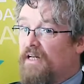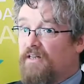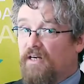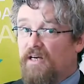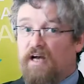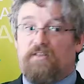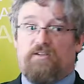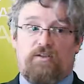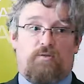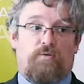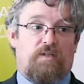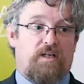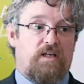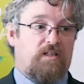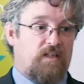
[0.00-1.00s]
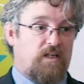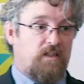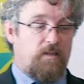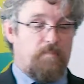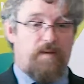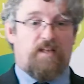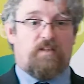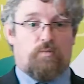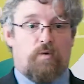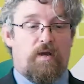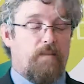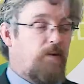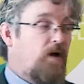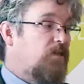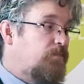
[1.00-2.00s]
the continuity is, in the best
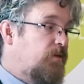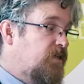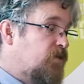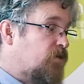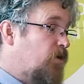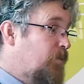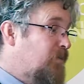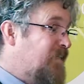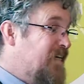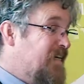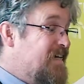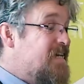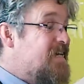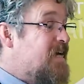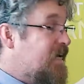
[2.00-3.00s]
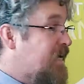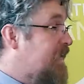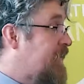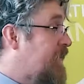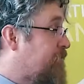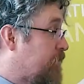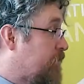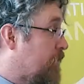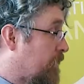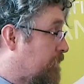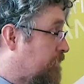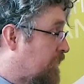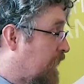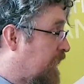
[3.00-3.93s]
way possible to describe, is leaking in everywhere.